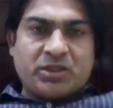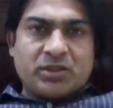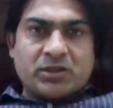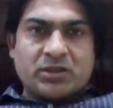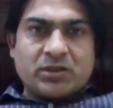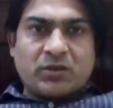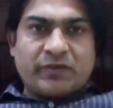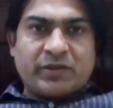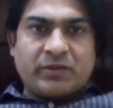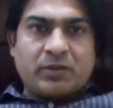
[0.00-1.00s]
patient
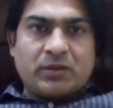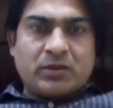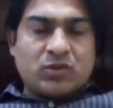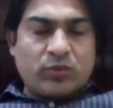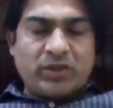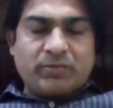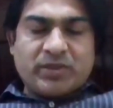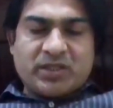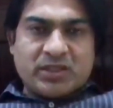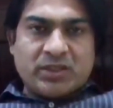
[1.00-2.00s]
of squint
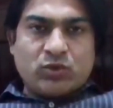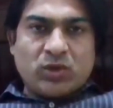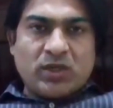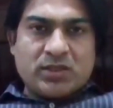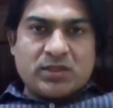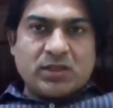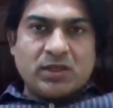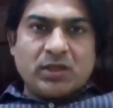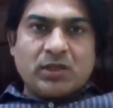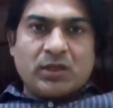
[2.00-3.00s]
present to us,
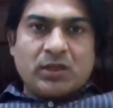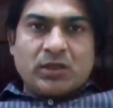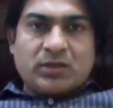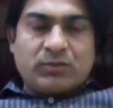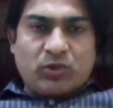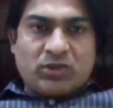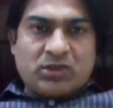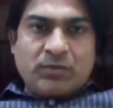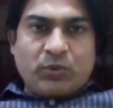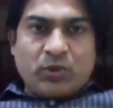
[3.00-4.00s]
the
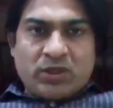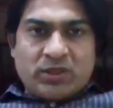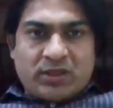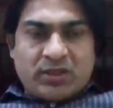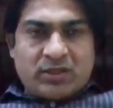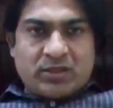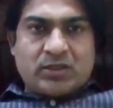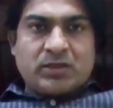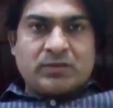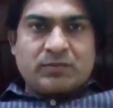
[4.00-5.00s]
most important
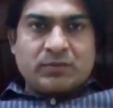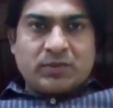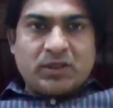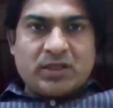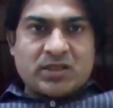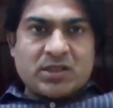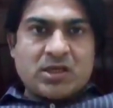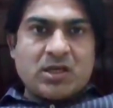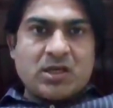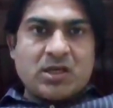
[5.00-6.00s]
test is
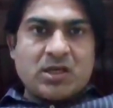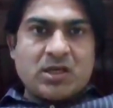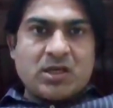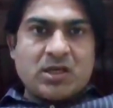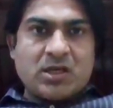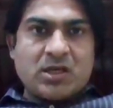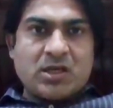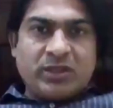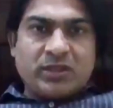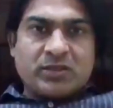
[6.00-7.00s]
not
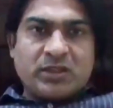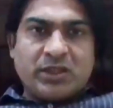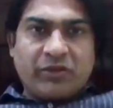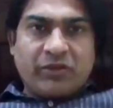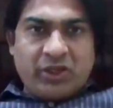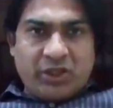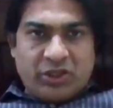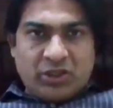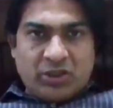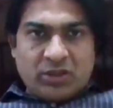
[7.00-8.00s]
to measure the
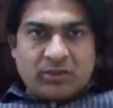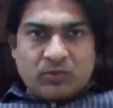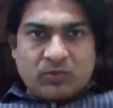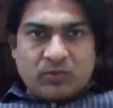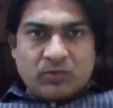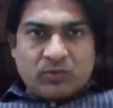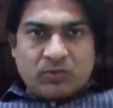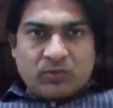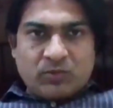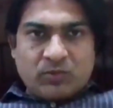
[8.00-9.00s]
deviation. The most
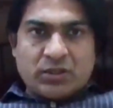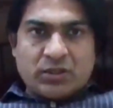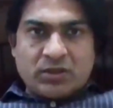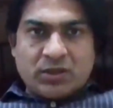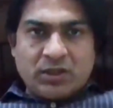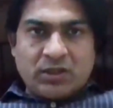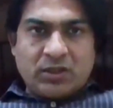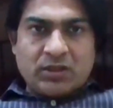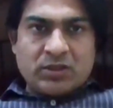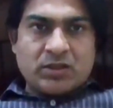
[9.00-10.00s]
important
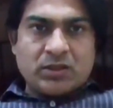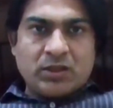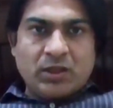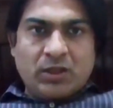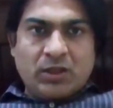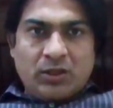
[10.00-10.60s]
thing is